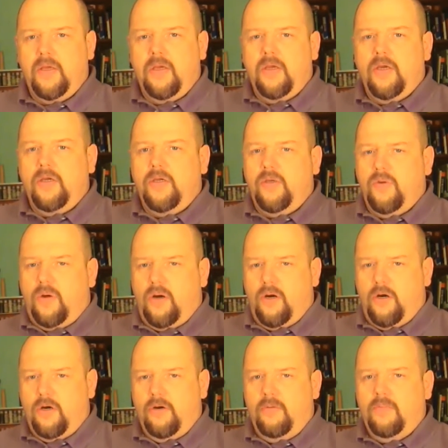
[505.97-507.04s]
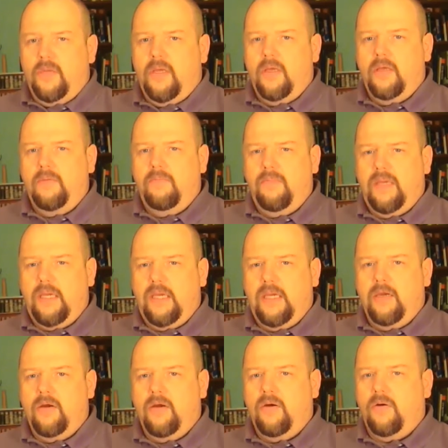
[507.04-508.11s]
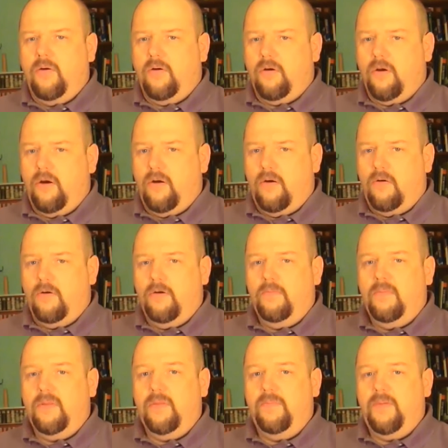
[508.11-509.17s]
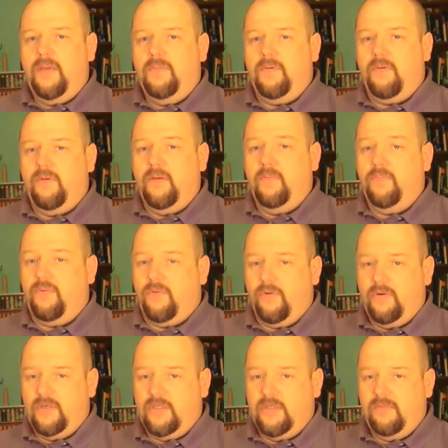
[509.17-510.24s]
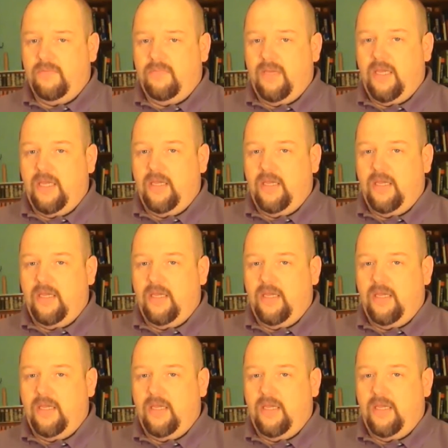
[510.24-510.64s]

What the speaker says: You harm me or harm the people important to me,